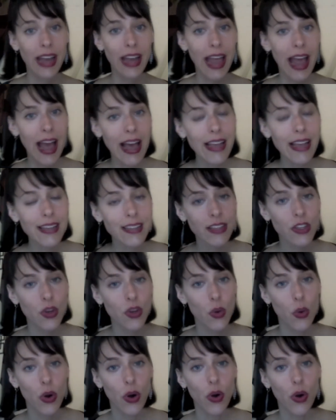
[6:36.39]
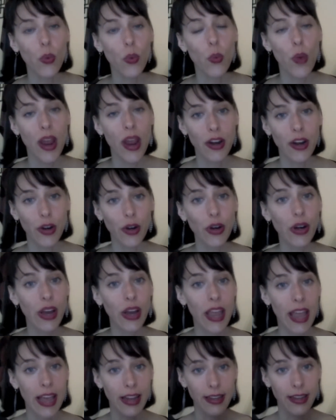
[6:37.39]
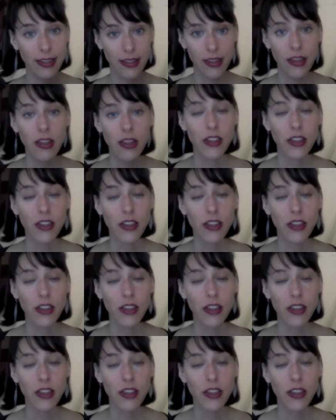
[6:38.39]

ask your waiter and